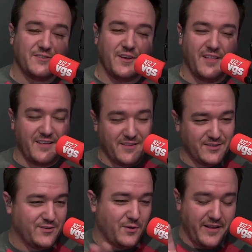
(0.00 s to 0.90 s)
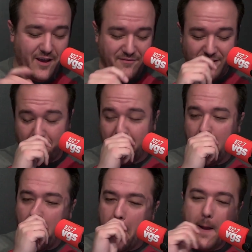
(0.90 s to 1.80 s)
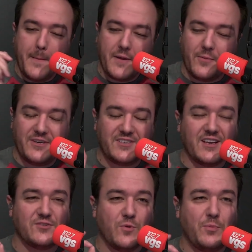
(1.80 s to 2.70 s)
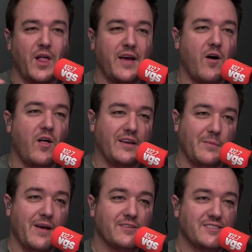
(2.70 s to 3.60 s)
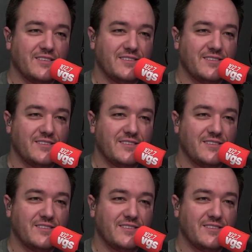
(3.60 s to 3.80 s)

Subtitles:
this is totally off topic. Can we discuss reply all emails?